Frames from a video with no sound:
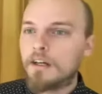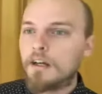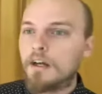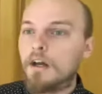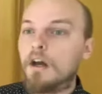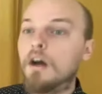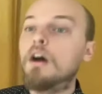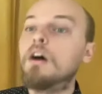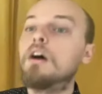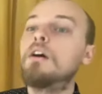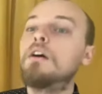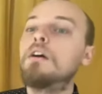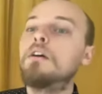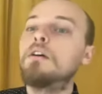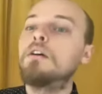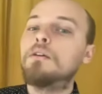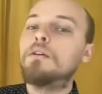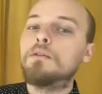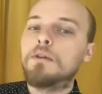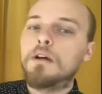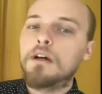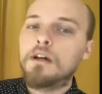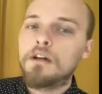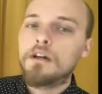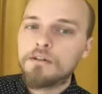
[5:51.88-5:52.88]

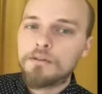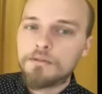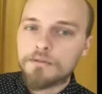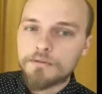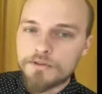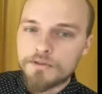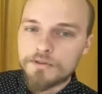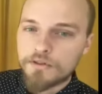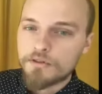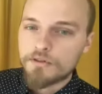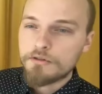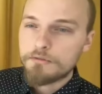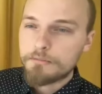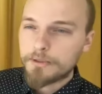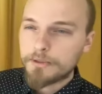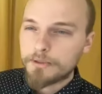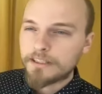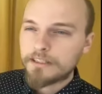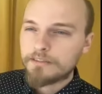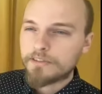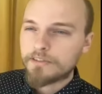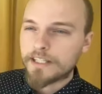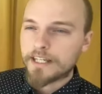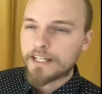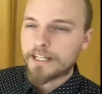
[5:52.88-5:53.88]
Oh, so you
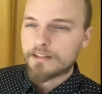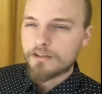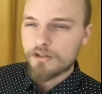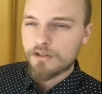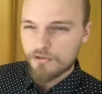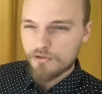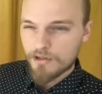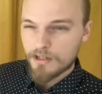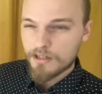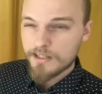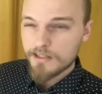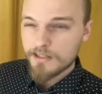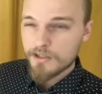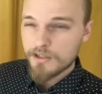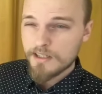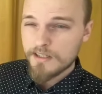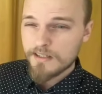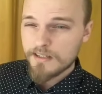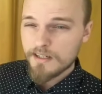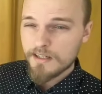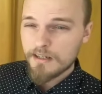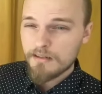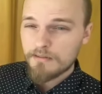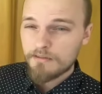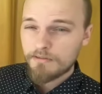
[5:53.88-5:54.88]
believe in that astrology
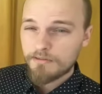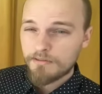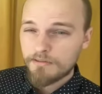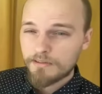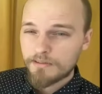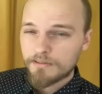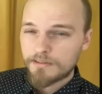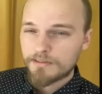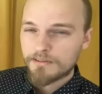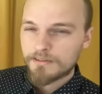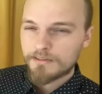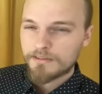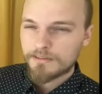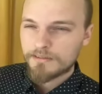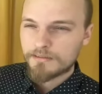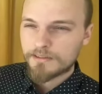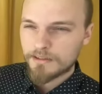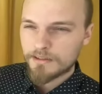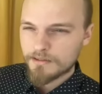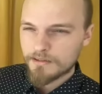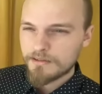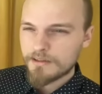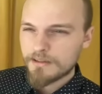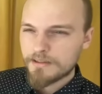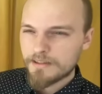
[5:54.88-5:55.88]
stuff?
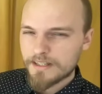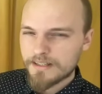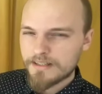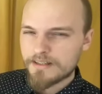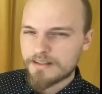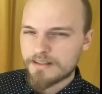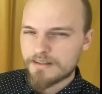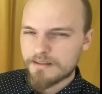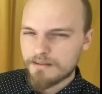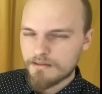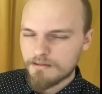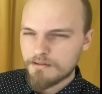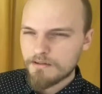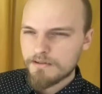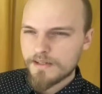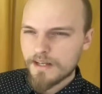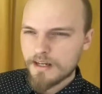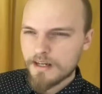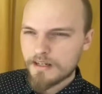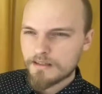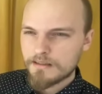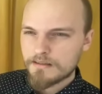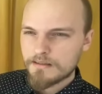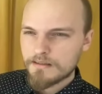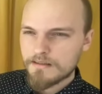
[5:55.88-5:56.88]
Don't you know that's a
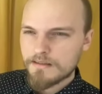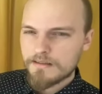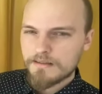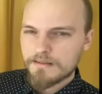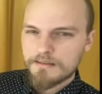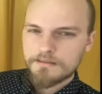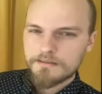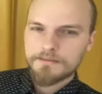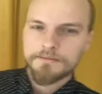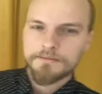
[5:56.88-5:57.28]
pseudoscience?